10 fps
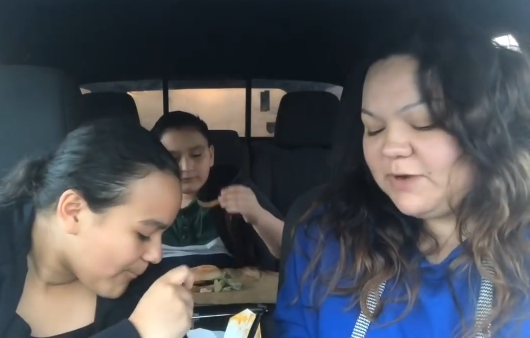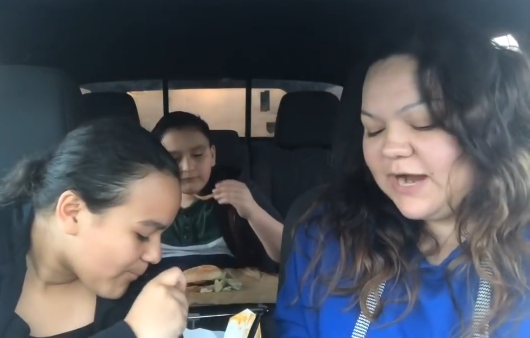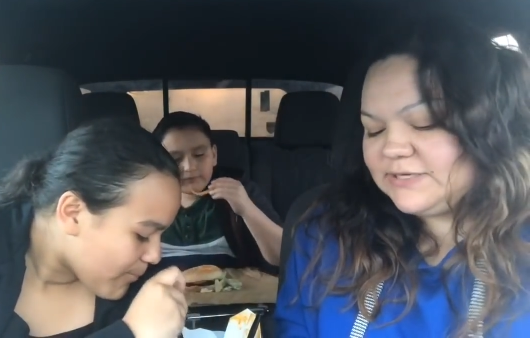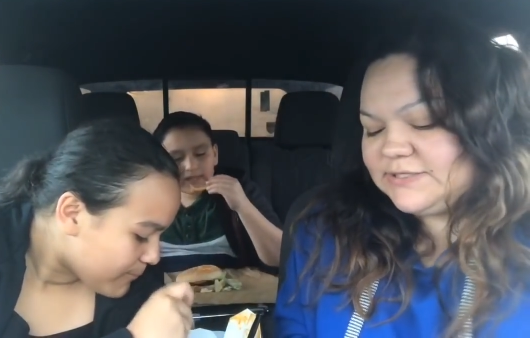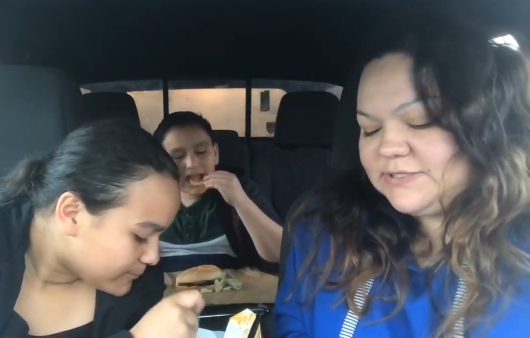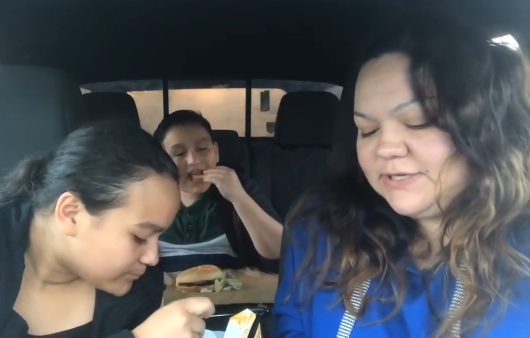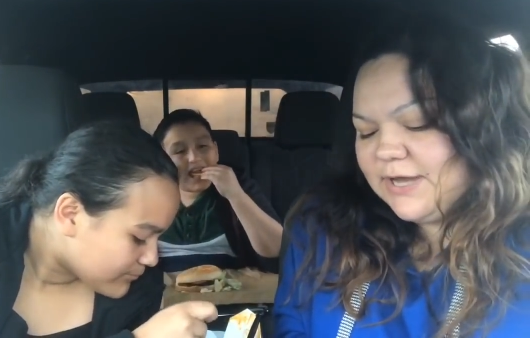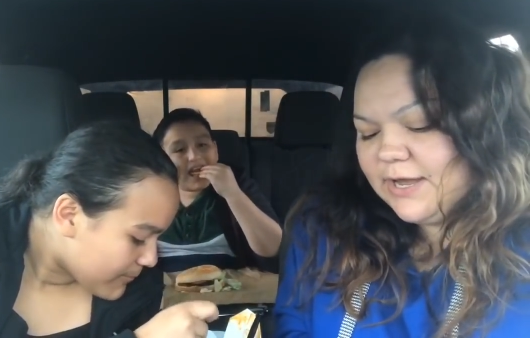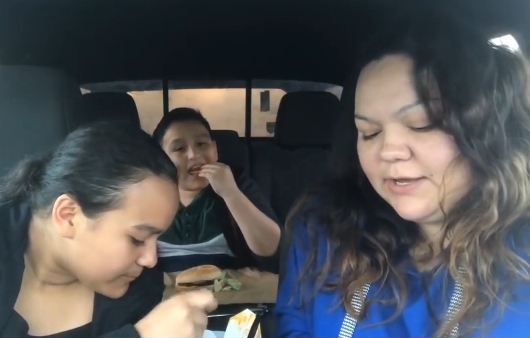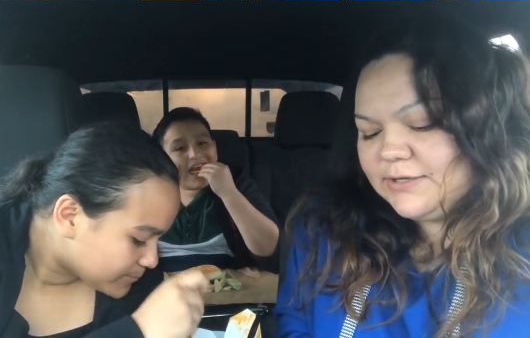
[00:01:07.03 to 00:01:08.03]
Speaker 1: practice
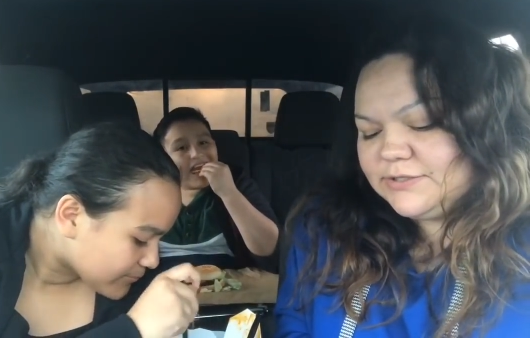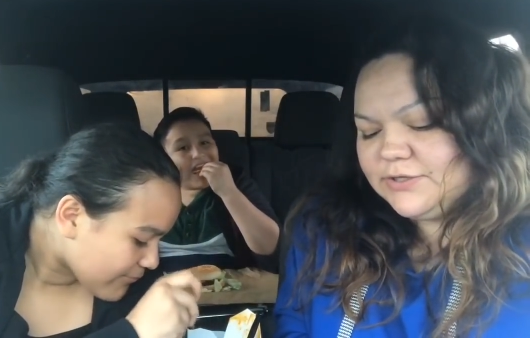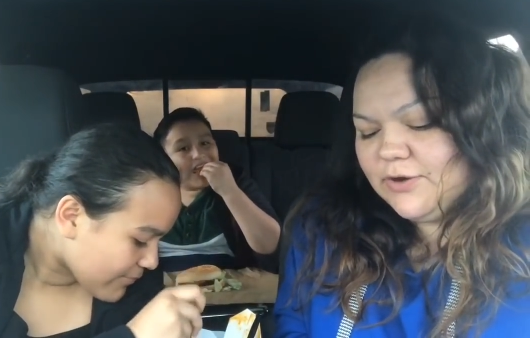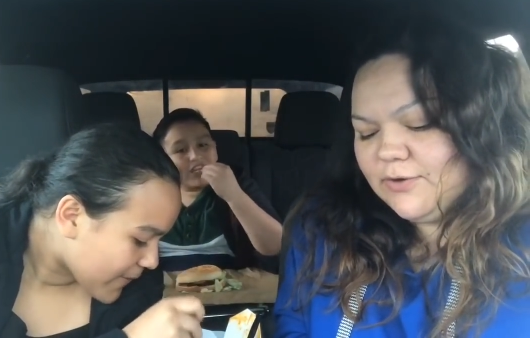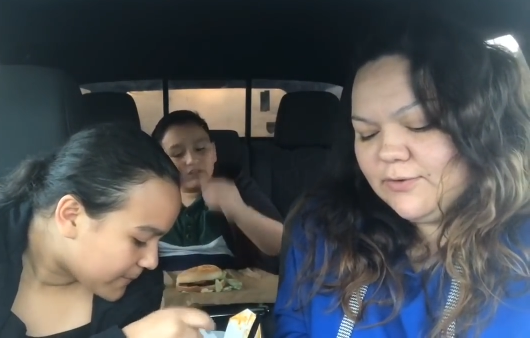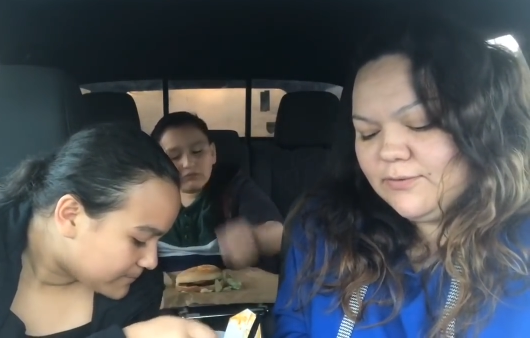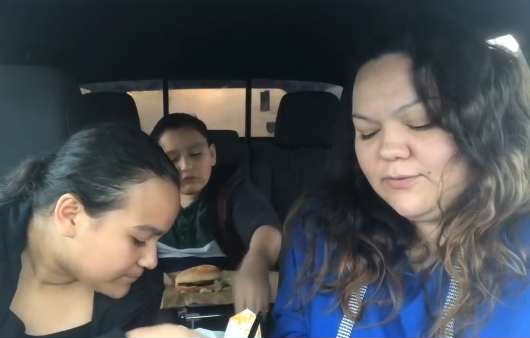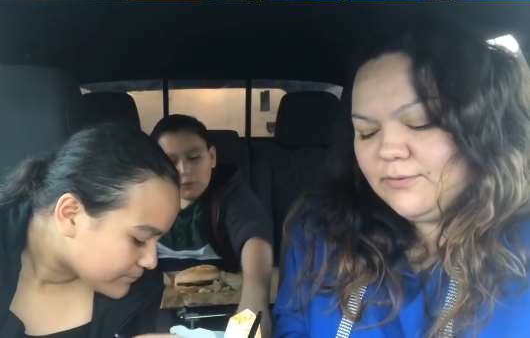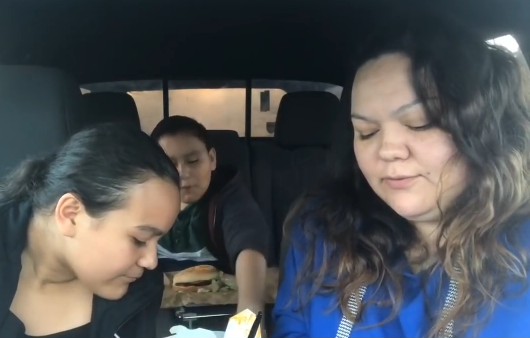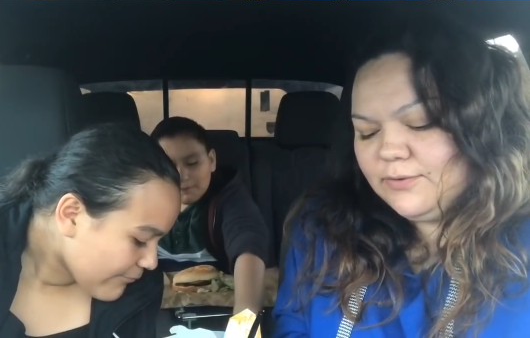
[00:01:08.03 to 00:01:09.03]
tonight, so
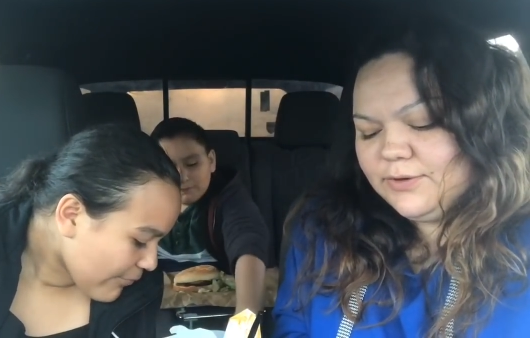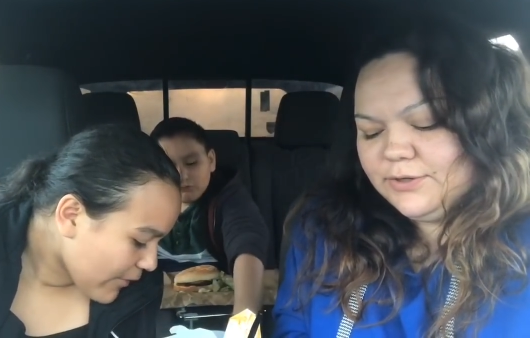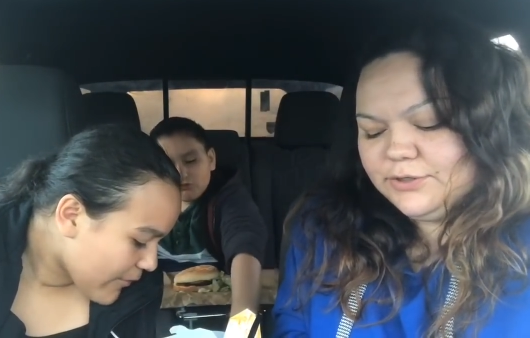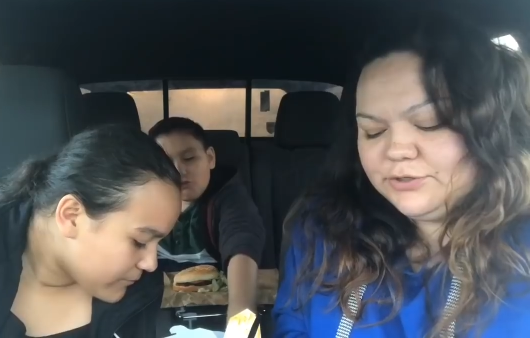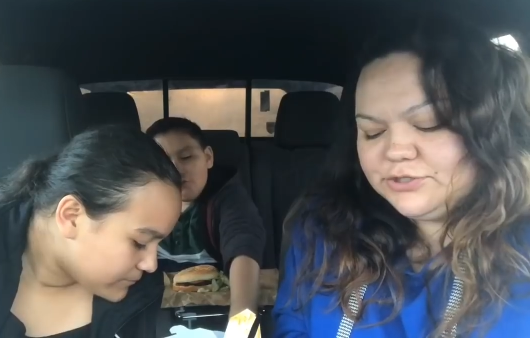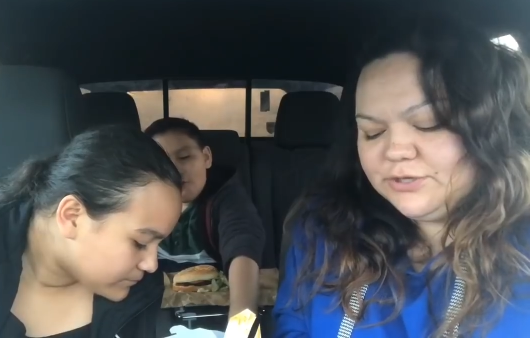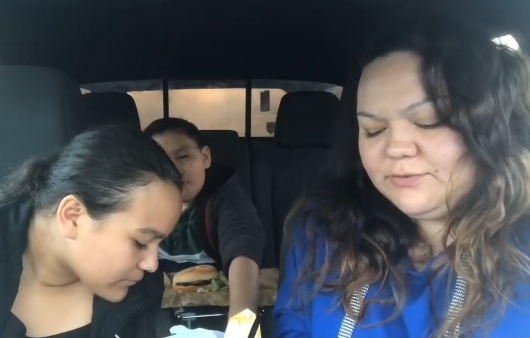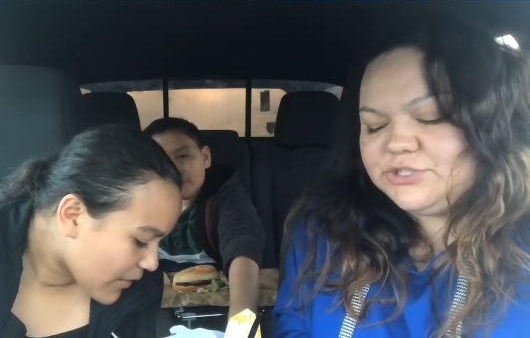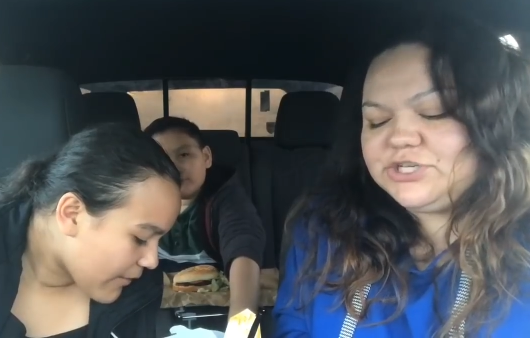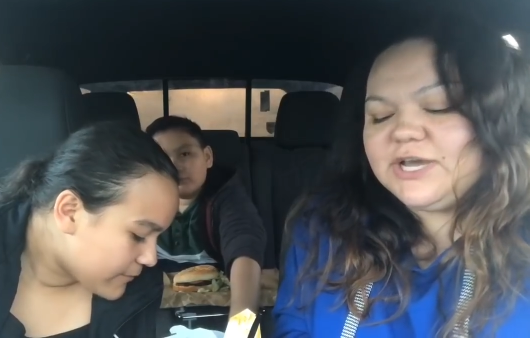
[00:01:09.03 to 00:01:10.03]
usually
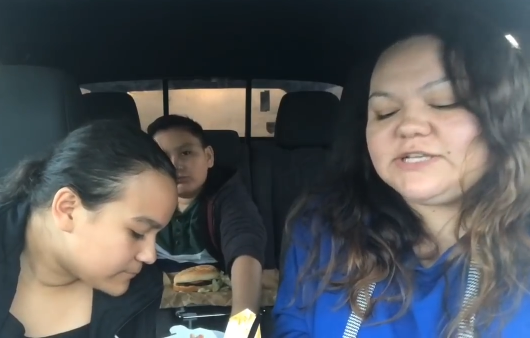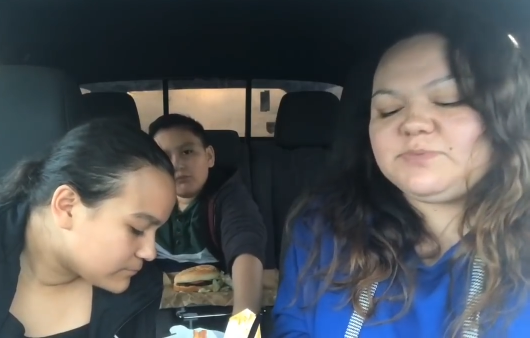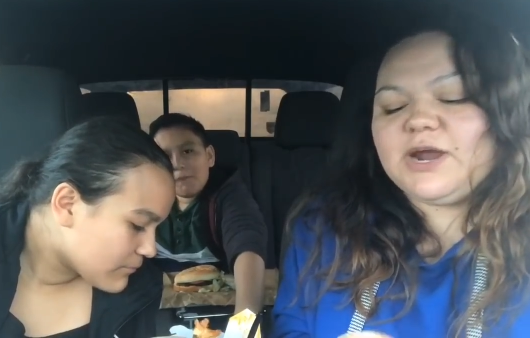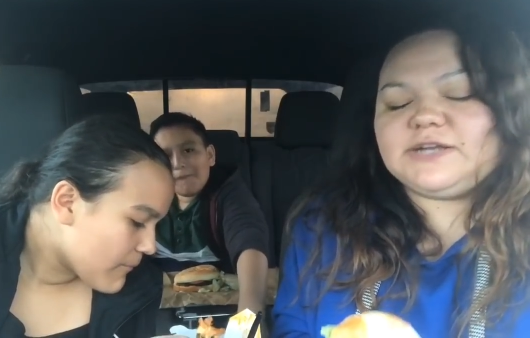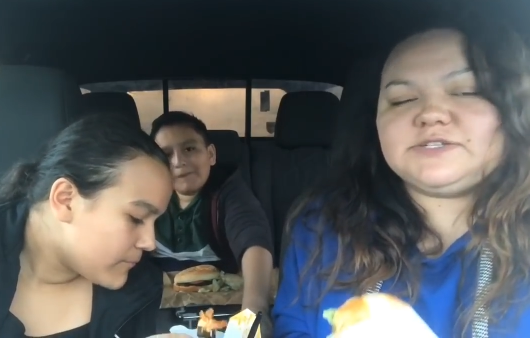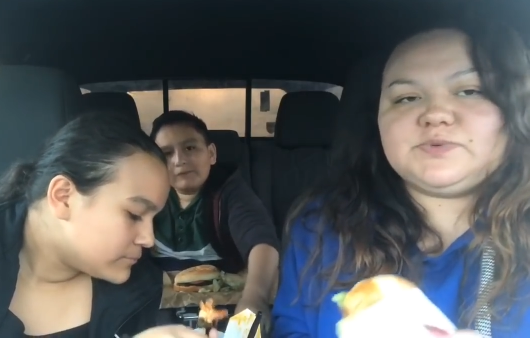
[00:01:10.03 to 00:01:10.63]
when she has practice,